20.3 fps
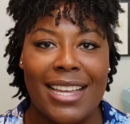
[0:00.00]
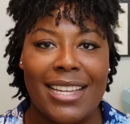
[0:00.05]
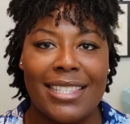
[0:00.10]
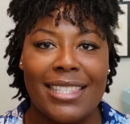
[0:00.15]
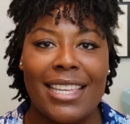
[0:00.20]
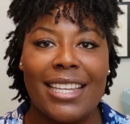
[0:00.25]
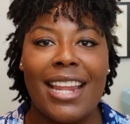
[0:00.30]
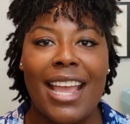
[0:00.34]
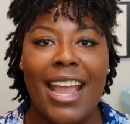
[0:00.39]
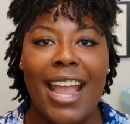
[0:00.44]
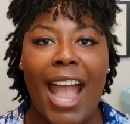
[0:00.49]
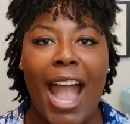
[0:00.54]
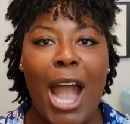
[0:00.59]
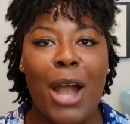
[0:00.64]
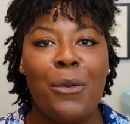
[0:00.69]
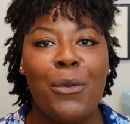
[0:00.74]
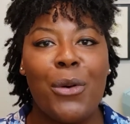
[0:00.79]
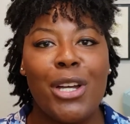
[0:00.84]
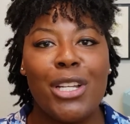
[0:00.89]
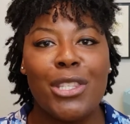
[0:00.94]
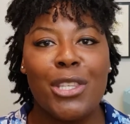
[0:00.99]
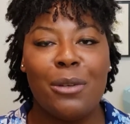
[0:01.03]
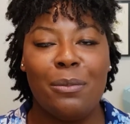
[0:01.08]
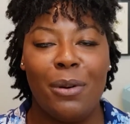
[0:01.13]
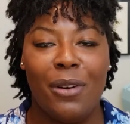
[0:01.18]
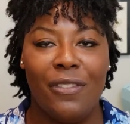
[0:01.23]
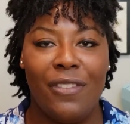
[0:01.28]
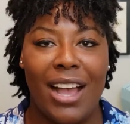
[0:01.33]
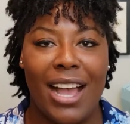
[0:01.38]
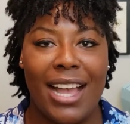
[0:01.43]
Today, I want to
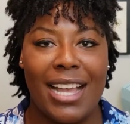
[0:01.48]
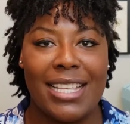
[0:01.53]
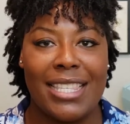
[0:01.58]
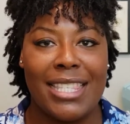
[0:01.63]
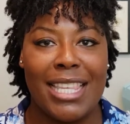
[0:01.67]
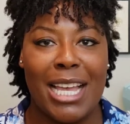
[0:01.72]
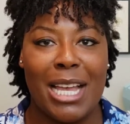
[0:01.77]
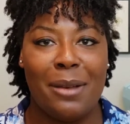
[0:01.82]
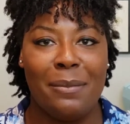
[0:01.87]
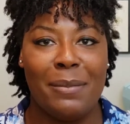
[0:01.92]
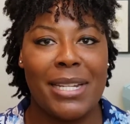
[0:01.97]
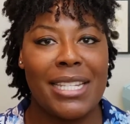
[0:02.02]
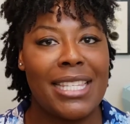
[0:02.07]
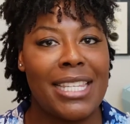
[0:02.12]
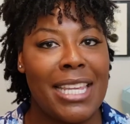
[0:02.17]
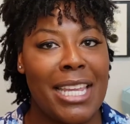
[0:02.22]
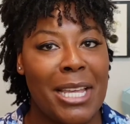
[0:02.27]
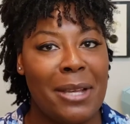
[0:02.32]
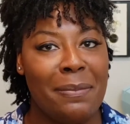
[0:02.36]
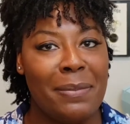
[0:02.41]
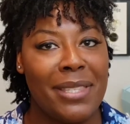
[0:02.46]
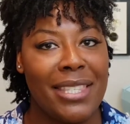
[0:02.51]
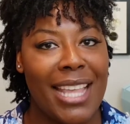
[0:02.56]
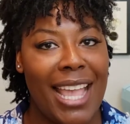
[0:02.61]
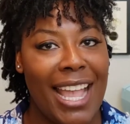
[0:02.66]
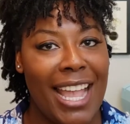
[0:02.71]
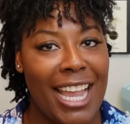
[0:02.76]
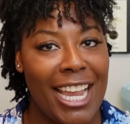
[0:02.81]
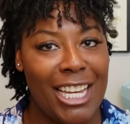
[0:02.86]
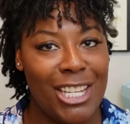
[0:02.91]
provide some tips
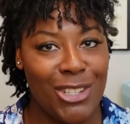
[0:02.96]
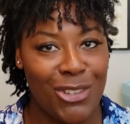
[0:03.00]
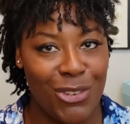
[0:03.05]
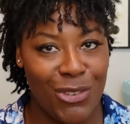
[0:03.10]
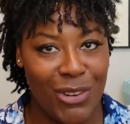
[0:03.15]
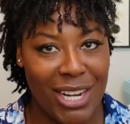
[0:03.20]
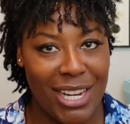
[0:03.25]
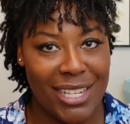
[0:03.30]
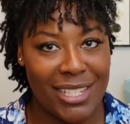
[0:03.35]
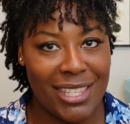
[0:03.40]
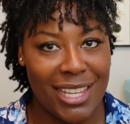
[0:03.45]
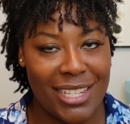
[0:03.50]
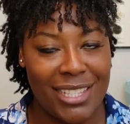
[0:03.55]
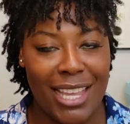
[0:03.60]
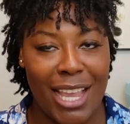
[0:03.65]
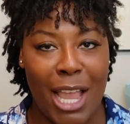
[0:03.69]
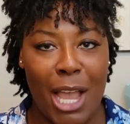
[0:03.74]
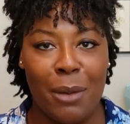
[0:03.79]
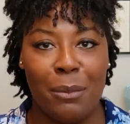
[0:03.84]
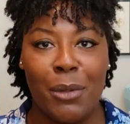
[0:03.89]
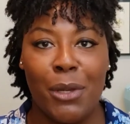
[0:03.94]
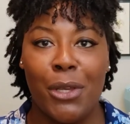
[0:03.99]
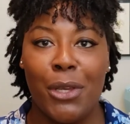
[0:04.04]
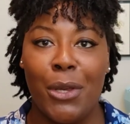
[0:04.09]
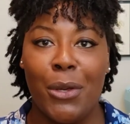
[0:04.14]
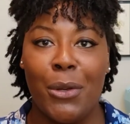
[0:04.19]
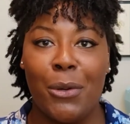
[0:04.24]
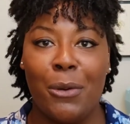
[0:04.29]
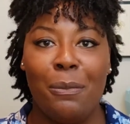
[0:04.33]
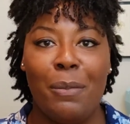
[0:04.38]
and tricks to help
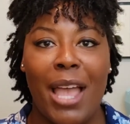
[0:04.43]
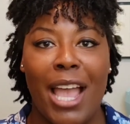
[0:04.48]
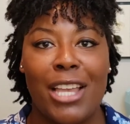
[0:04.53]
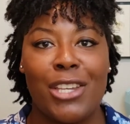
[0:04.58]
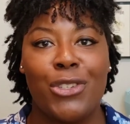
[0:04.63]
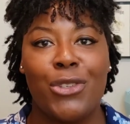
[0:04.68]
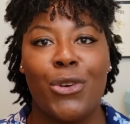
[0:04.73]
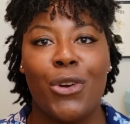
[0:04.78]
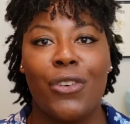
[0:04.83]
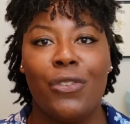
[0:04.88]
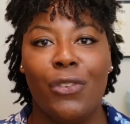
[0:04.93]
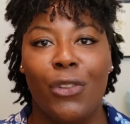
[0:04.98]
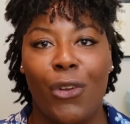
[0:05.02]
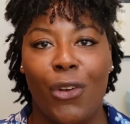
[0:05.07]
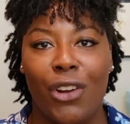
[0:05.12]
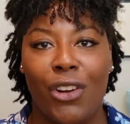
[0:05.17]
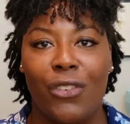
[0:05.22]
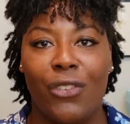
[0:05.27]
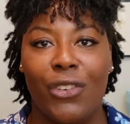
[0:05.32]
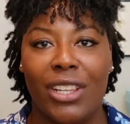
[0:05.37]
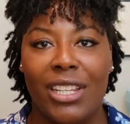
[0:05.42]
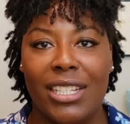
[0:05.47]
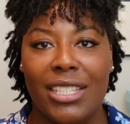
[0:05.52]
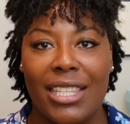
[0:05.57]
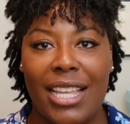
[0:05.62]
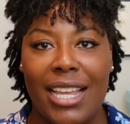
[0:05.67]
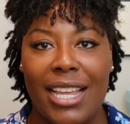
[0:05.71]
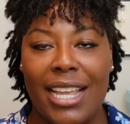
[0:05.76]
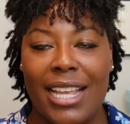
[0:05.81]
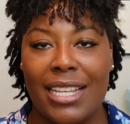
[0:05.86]
you pass your Florida real
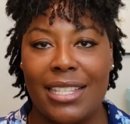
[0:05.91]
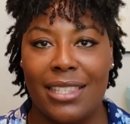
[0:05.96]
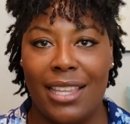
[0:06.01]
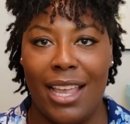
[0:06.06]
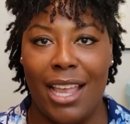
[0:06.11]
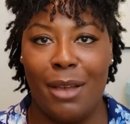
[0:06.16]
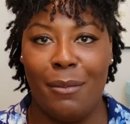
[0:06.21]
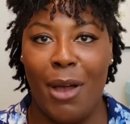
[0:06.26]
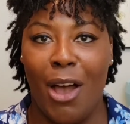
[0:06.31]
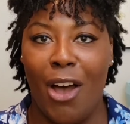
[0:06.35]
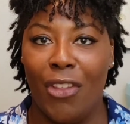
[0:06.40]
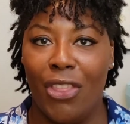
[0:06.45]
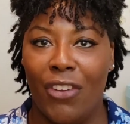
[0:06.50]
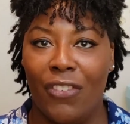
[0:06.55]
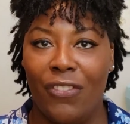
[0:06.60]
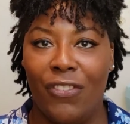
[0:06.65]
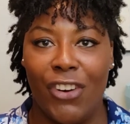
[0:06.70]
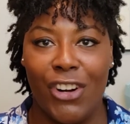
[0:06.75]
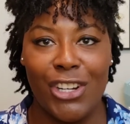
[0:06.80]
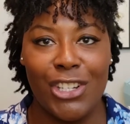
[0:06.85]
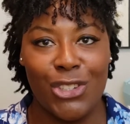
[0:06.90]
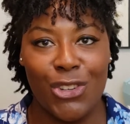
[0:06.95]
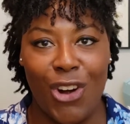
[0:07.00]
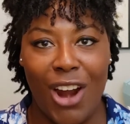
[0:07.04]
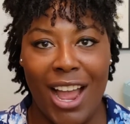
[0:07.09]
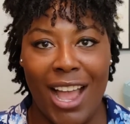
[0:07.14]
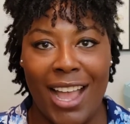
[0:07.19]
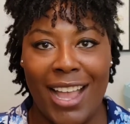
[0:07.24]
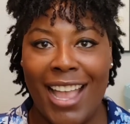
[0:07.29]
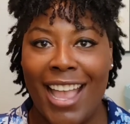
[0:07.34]
estate exam on the first
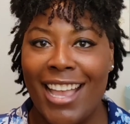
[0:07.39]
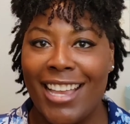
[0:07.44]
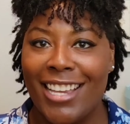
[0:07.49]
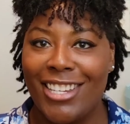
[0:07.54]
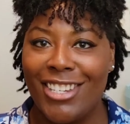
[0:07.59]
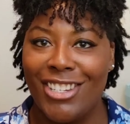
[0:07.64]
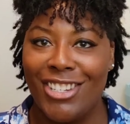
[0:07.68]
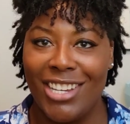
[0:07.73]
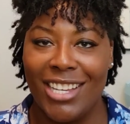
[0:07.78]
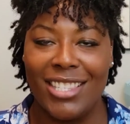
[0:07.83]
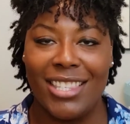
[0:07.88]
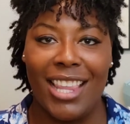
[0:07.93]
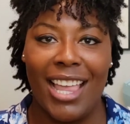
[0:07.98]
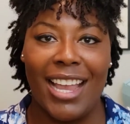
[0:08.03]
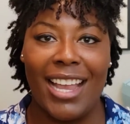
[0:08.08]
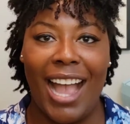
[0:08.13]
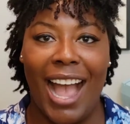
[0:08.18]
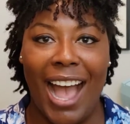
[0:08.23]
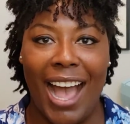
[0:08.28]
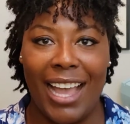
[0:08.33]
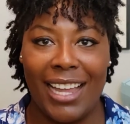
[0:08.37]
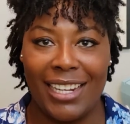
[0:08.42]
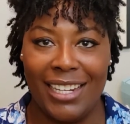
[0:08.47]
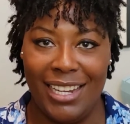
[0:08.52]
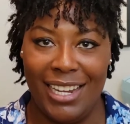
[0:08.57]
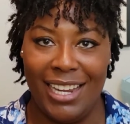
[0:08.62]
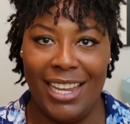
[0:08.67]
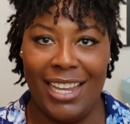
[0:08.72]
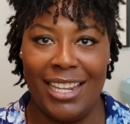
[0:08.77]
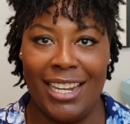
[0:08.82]
try, just like I
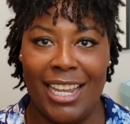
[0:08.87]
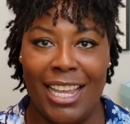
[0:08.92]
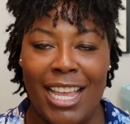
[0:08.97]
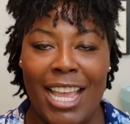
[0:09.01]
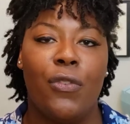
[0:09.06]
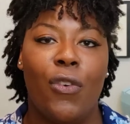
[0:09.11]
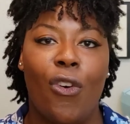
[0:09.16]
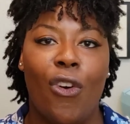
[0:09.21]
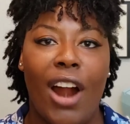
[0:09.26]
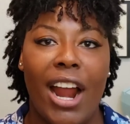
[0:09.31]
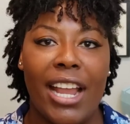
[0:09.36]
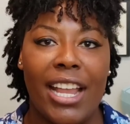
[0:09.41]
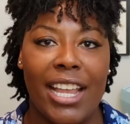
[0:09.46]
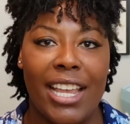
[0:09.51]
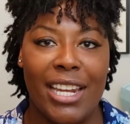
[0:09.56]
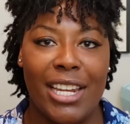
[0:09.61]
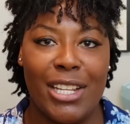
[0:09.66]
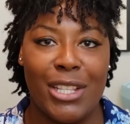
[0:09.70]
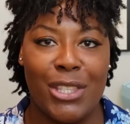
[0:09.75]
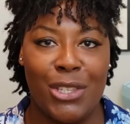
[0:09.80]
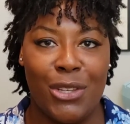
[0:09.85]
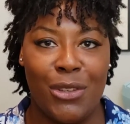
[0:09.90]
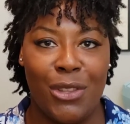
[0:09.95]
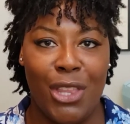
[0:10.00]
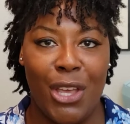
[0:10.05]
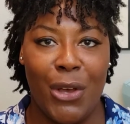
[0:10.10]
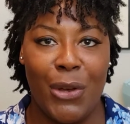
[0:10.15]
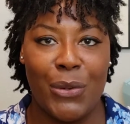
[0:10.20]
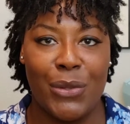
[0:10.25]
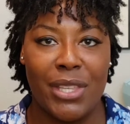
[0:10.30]
did. Before I get into
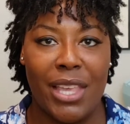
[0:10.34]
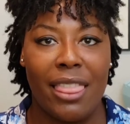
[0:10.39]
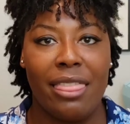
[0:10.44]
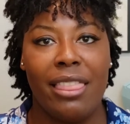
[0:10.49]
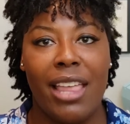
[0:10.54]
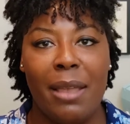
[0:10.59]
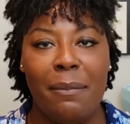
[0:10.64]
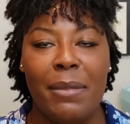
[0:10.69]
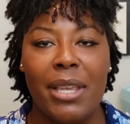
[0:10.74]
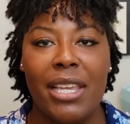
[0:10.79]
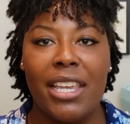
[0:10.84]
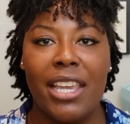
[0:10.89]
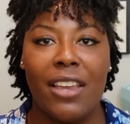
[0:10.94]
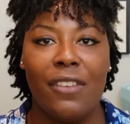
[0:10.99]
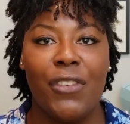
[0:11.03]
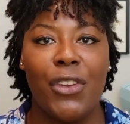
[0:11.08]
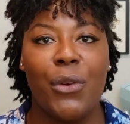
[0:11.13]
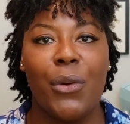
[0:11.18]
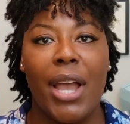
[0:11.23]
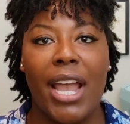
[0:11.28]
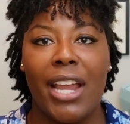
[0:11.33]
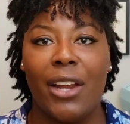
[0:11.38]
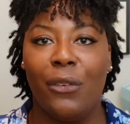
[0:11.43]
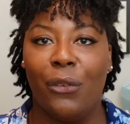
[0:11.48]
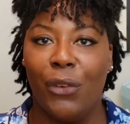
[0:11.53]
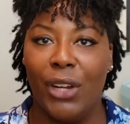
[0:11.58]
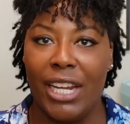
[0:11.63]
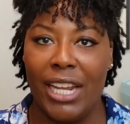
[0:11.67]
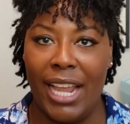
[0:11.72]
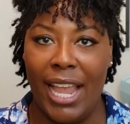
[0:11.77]
those, let me give you a
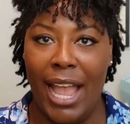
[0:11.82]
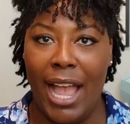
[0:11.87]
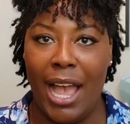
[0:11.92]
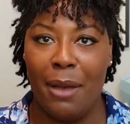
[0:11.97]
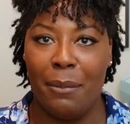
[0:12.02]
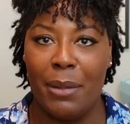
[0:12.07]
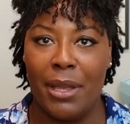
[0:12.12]
recap.